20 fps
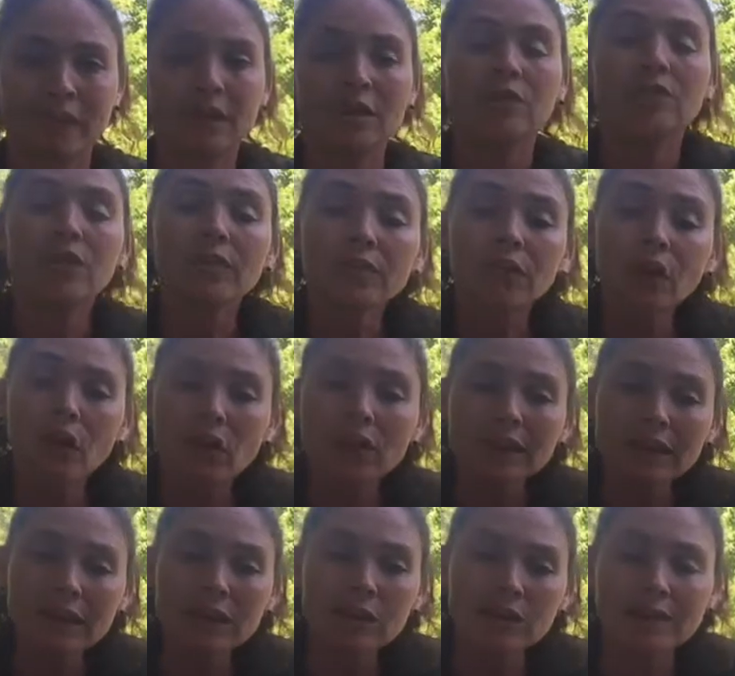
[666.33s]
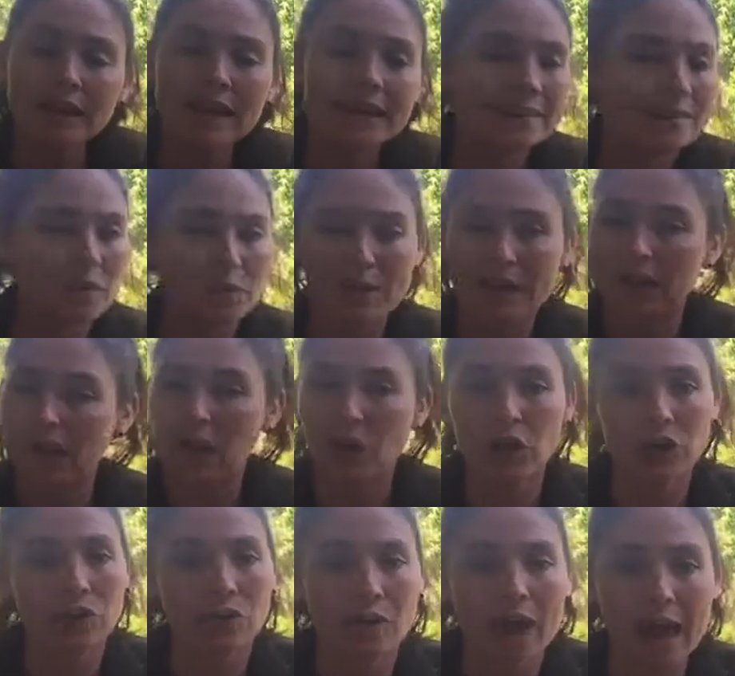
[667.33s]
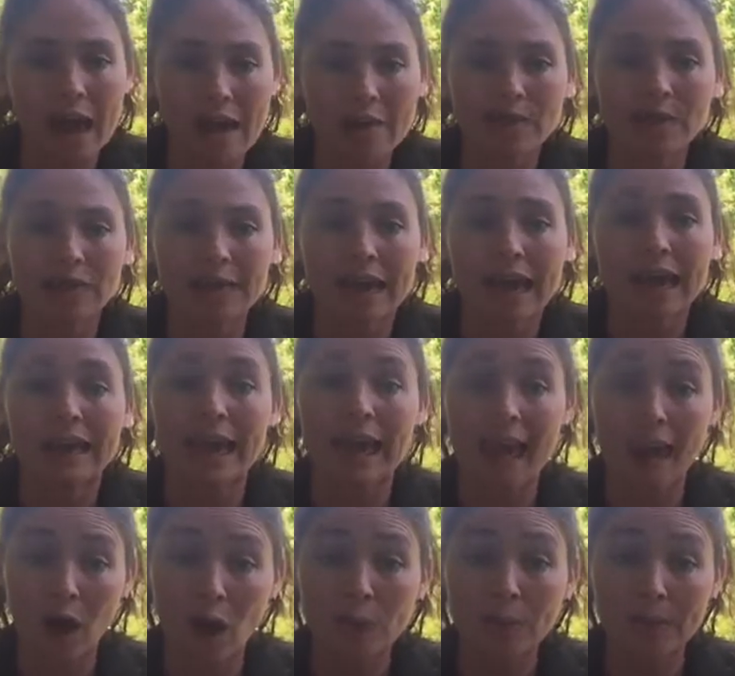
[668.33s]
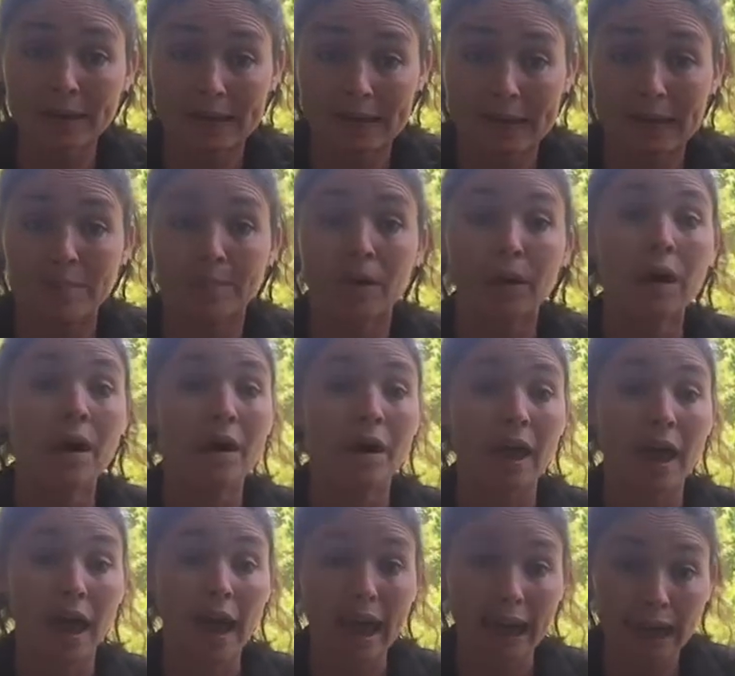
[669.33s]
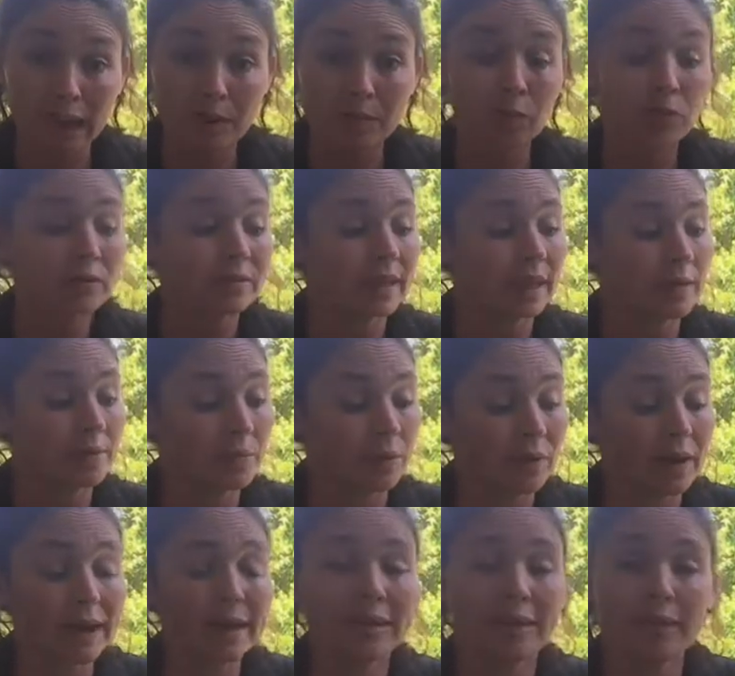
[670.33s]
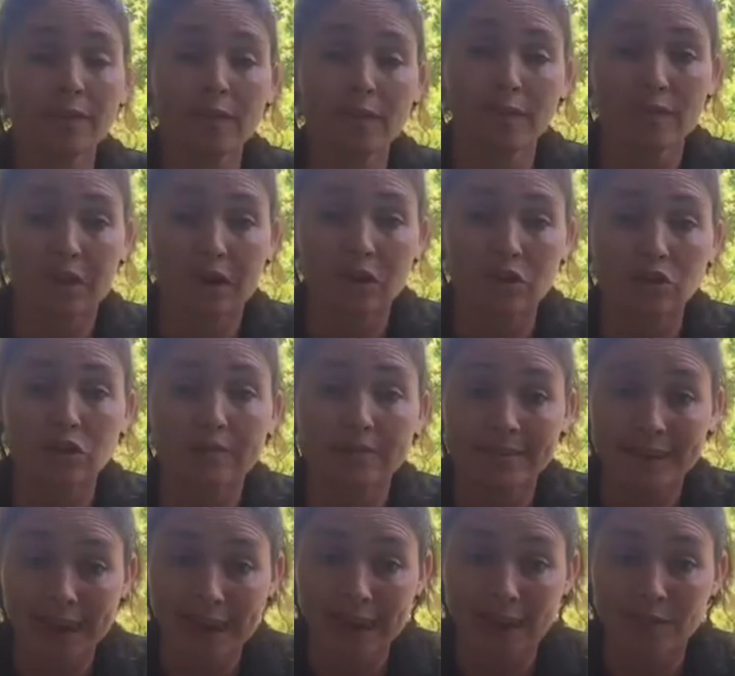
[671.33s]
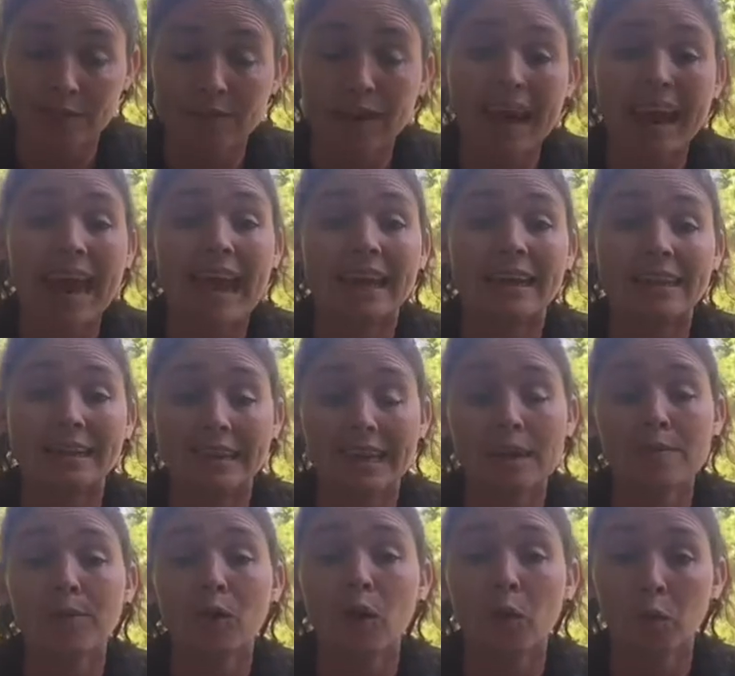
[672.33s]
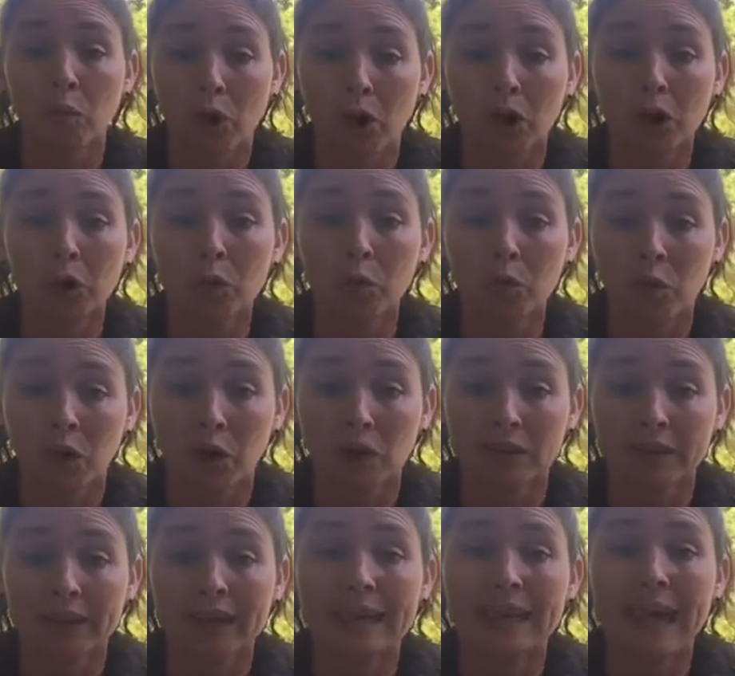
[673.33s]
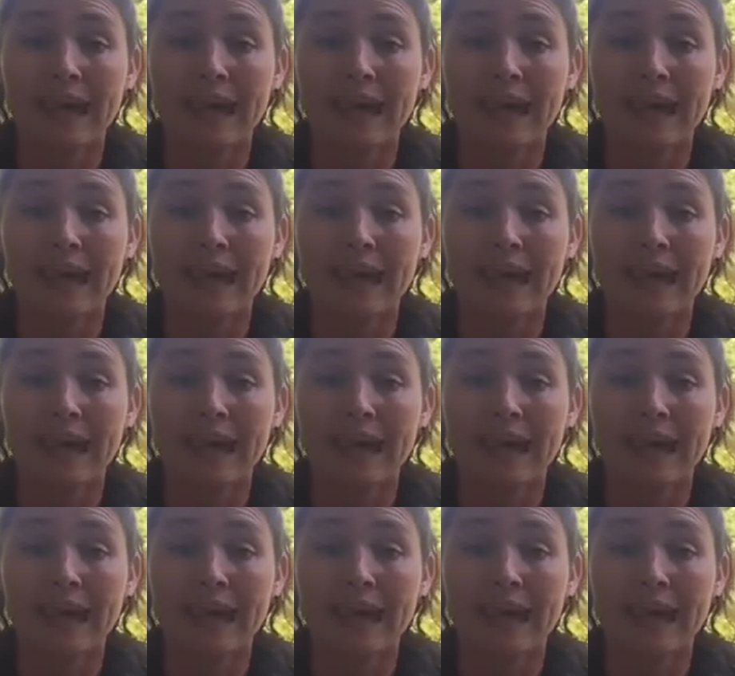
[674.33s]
So there are little things that we can all do every day to help keep animals like Miranda the fish safe and to keep our water quality